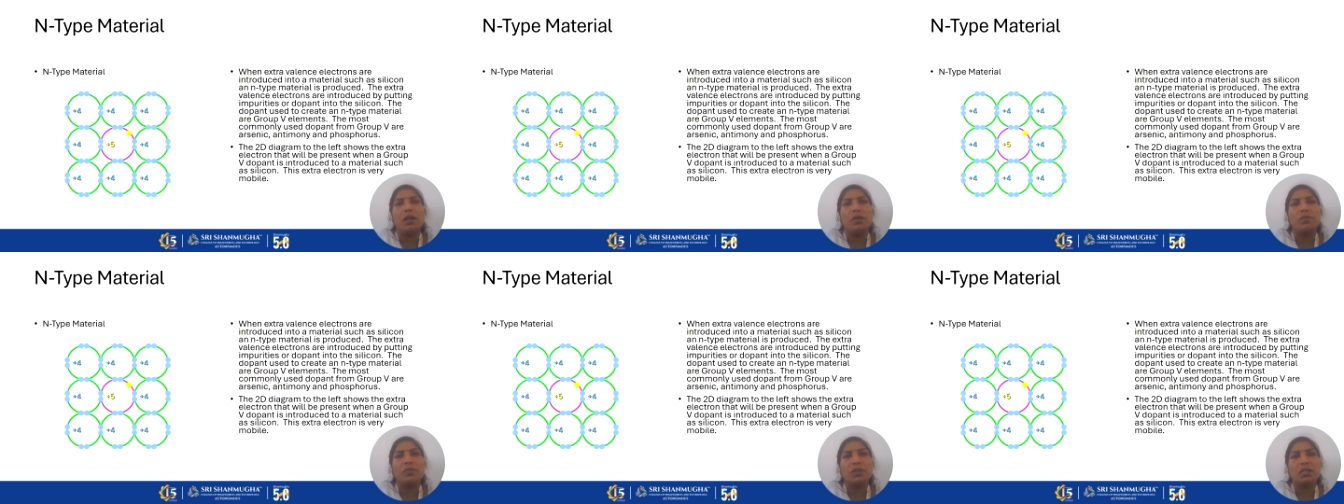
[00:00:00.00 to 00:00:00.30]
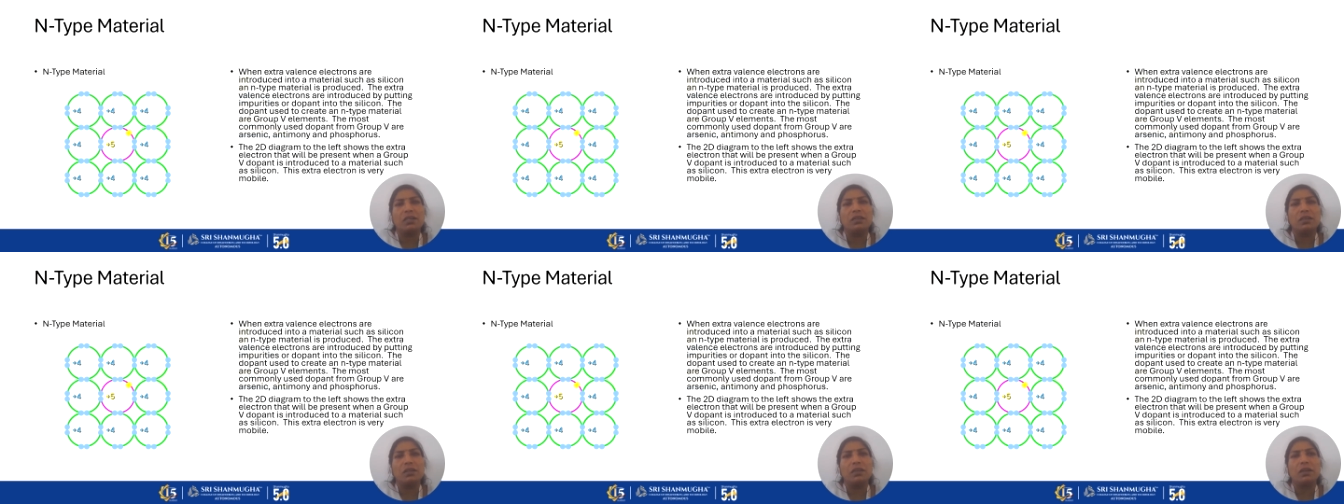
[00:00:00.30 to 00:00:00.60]

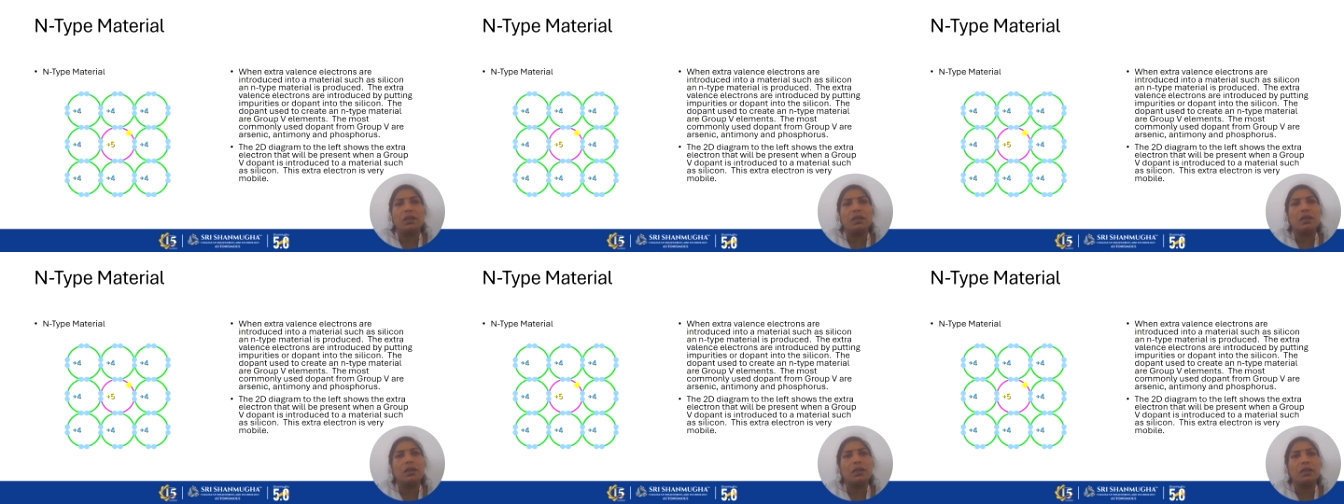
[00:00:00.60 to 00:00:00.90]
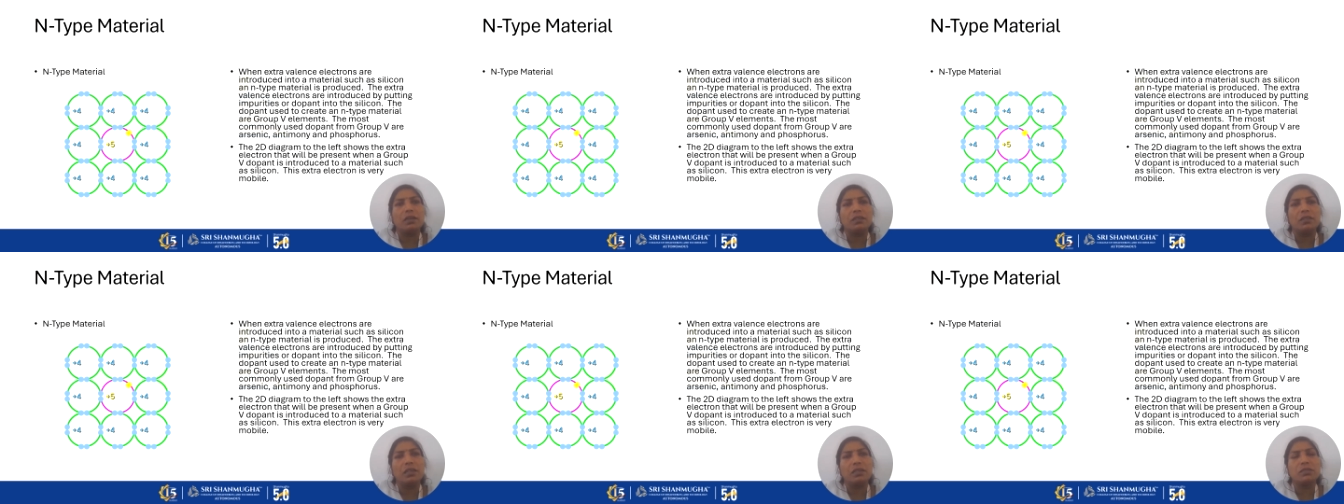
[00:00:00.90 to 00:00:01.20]
When
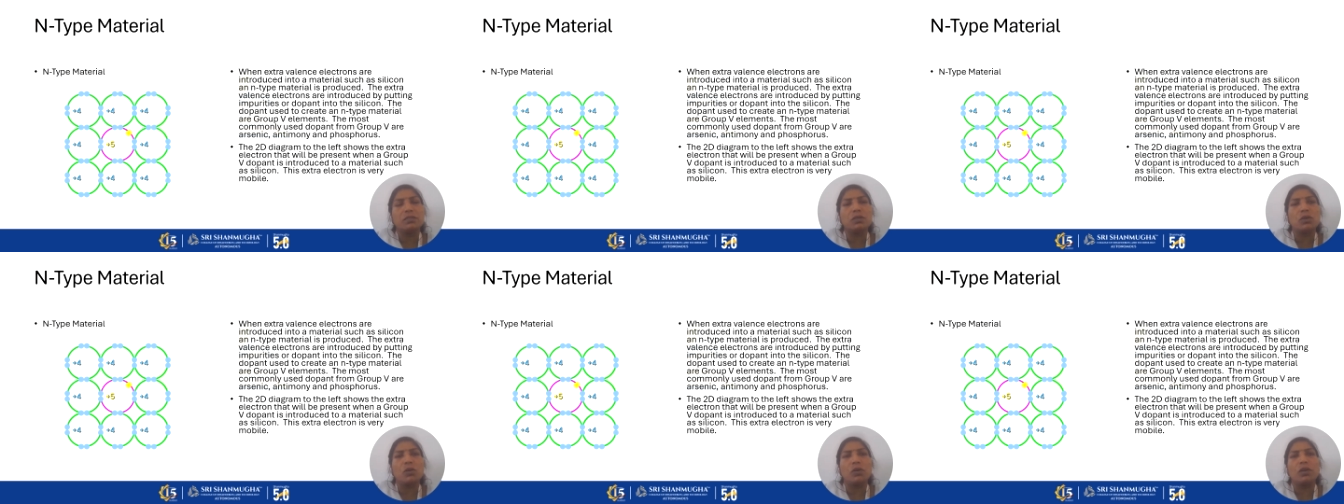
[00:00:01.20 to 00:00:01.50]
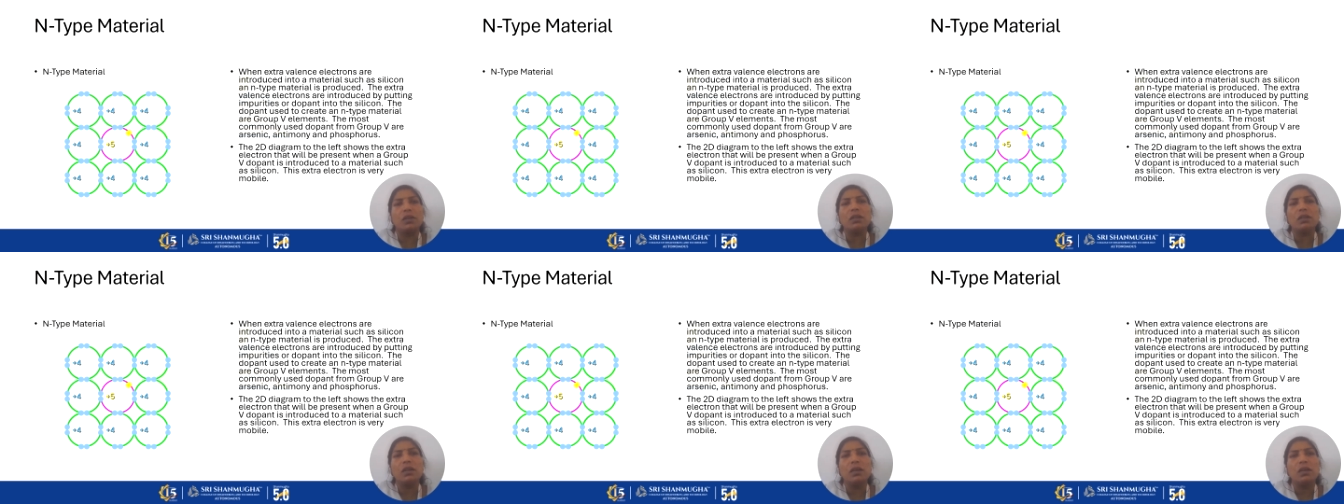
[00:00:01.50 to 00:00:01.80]
they
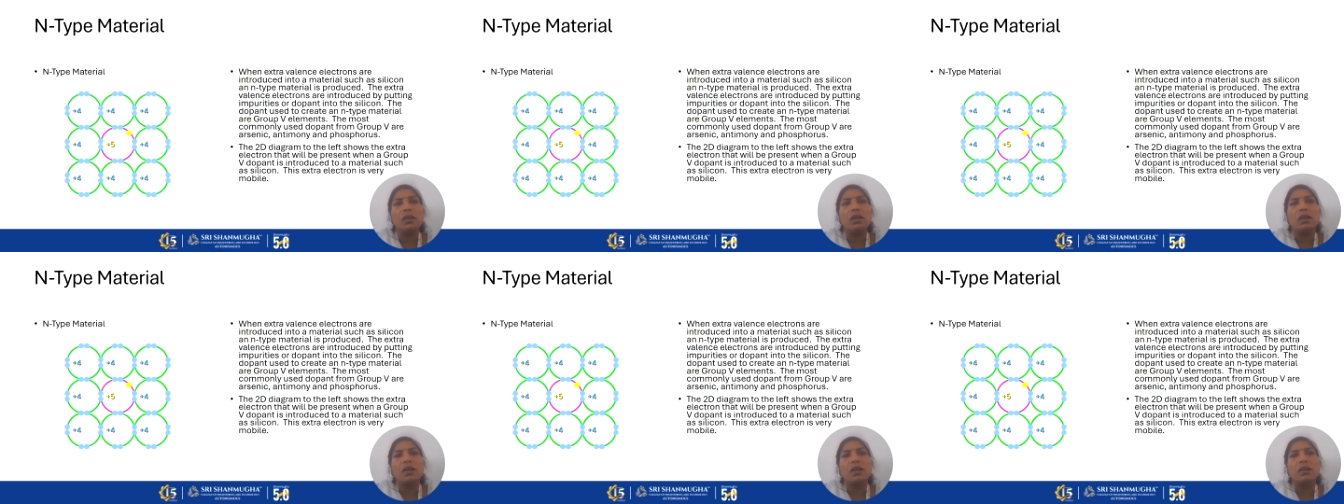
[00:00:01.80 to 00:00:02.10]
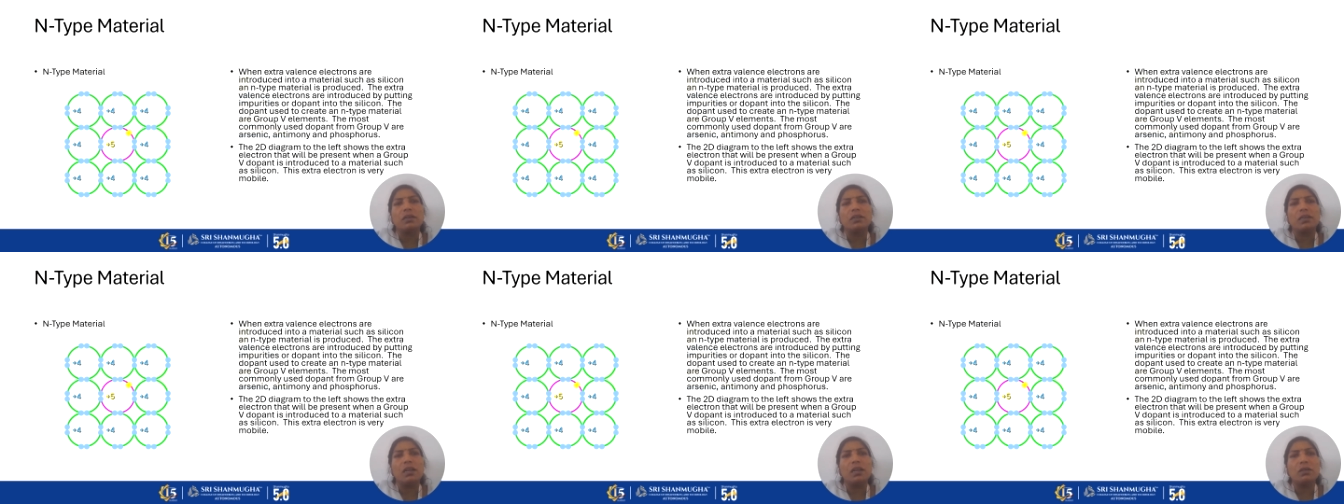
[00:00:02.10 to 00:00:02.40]
join,
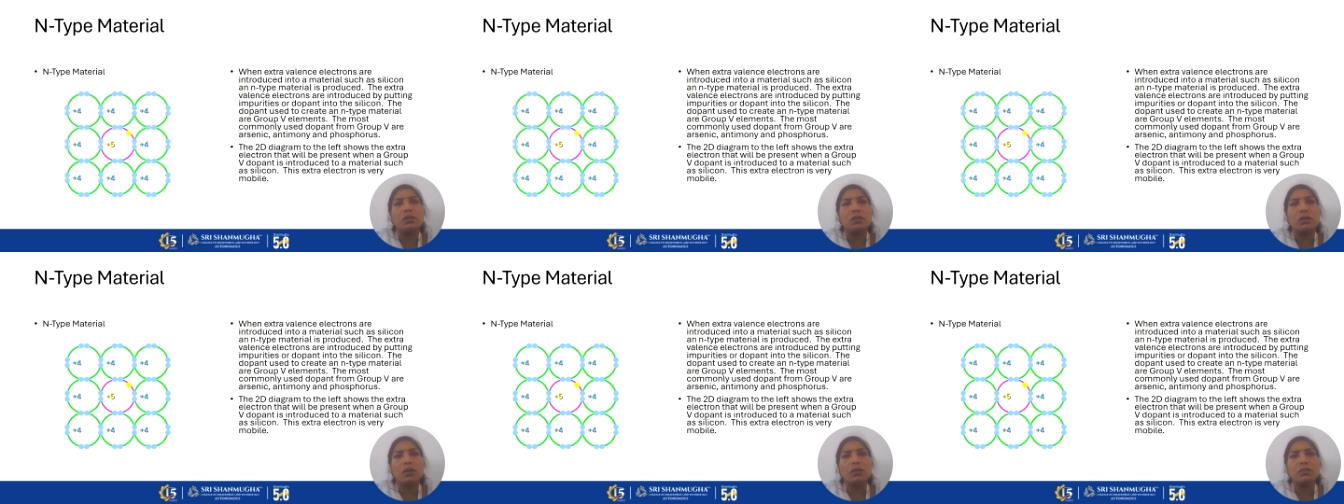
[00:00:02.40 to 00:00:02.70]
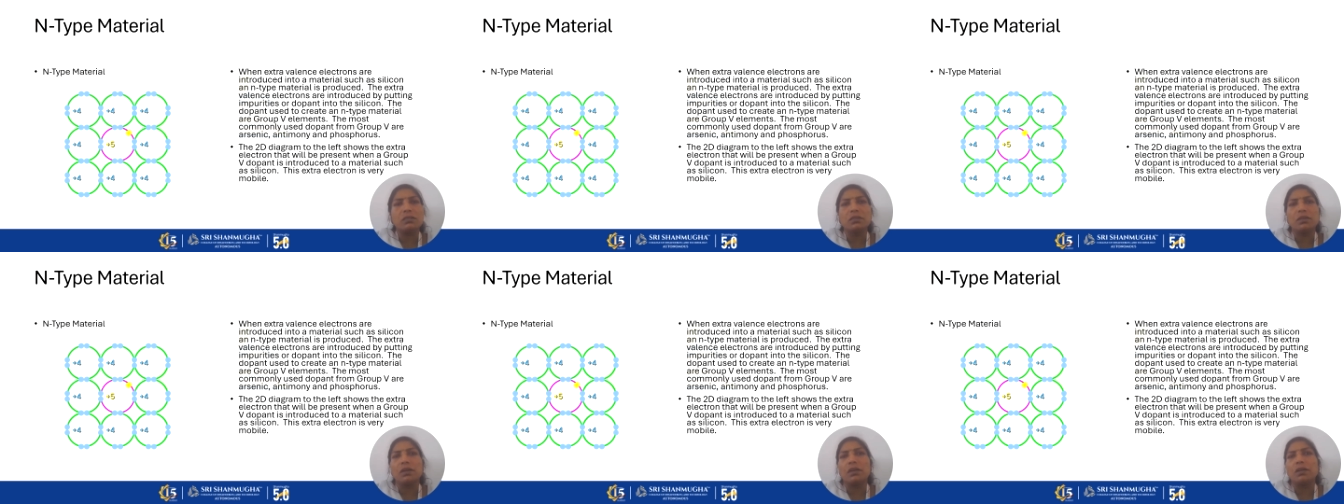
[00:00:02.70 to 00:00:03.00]

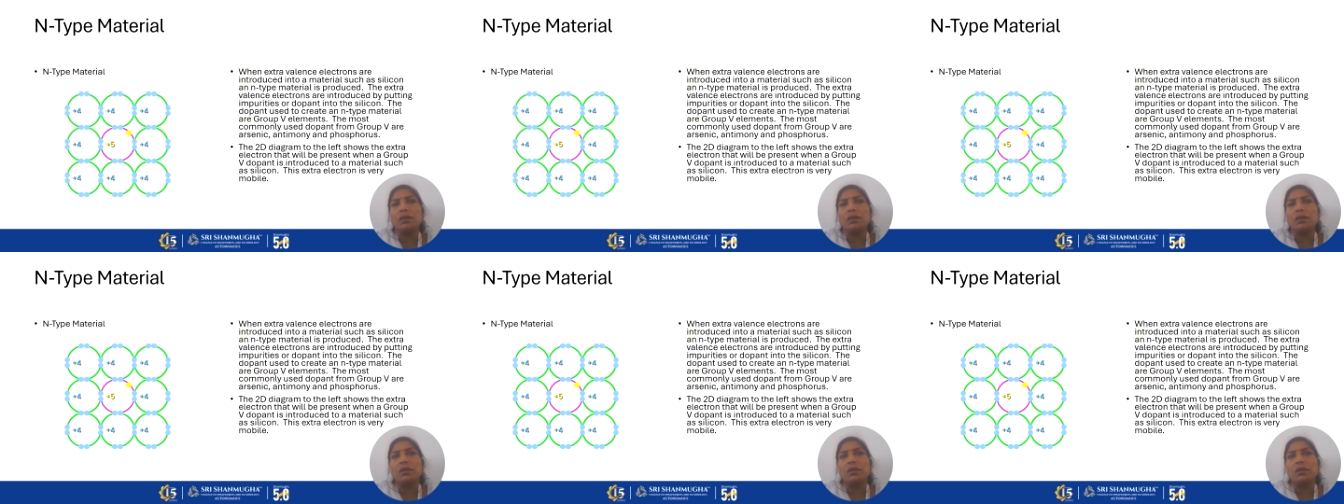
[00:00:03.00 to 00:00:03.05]
electrons